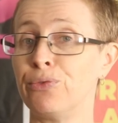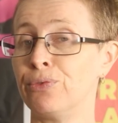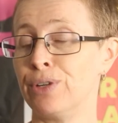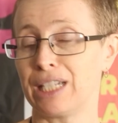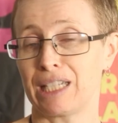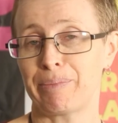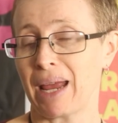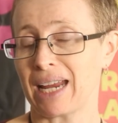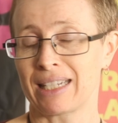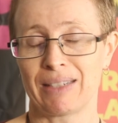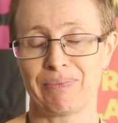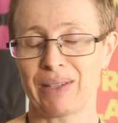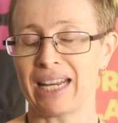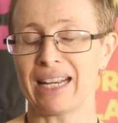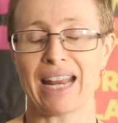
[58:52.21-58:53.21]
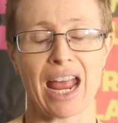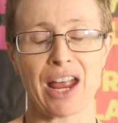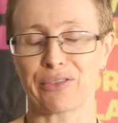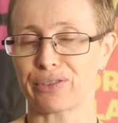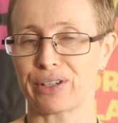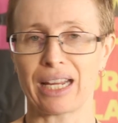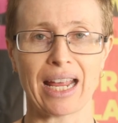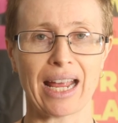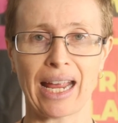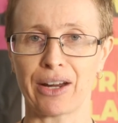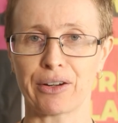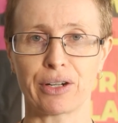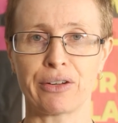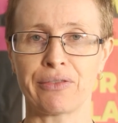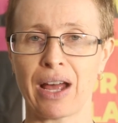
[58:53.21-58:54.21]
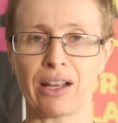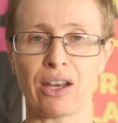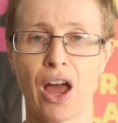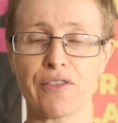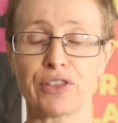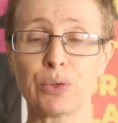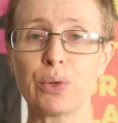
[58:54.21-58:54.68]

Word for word: respect in every area of our lives.